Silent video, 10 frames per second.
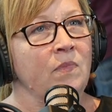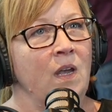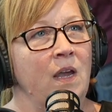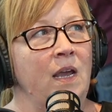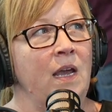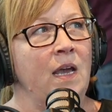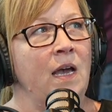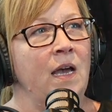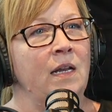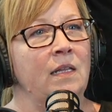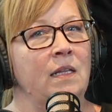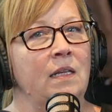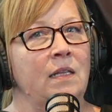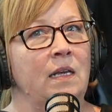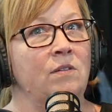And
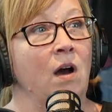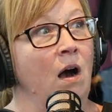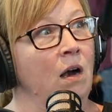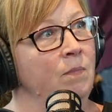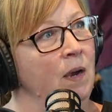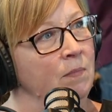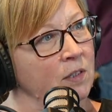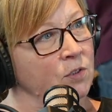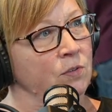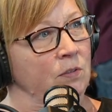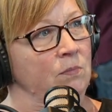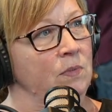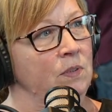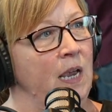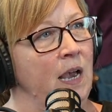they talk about
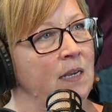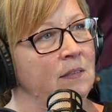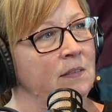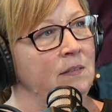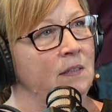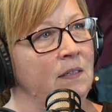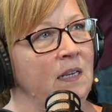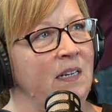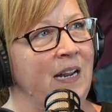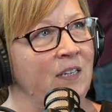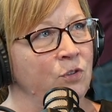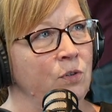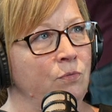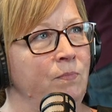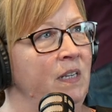mushrooms as the
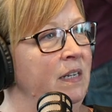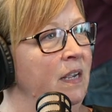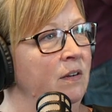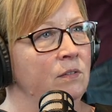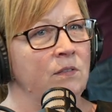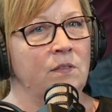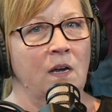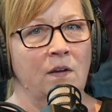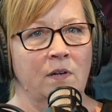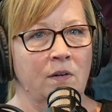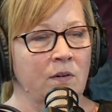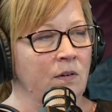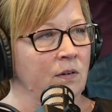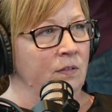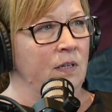natural remediators of our
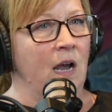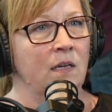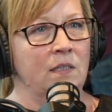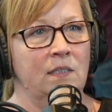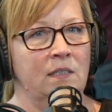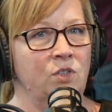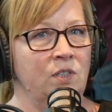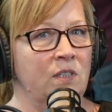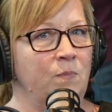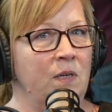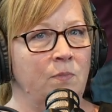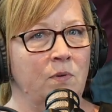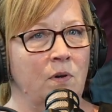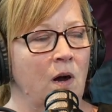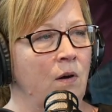earth, how the indigenous people
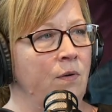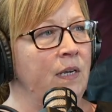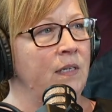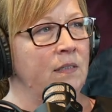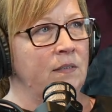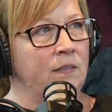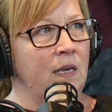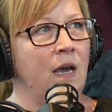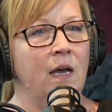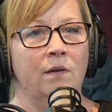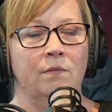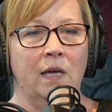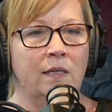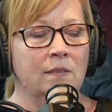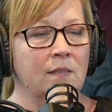always had a
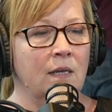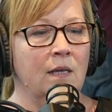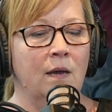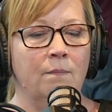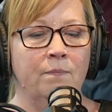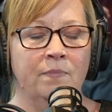reliance on them.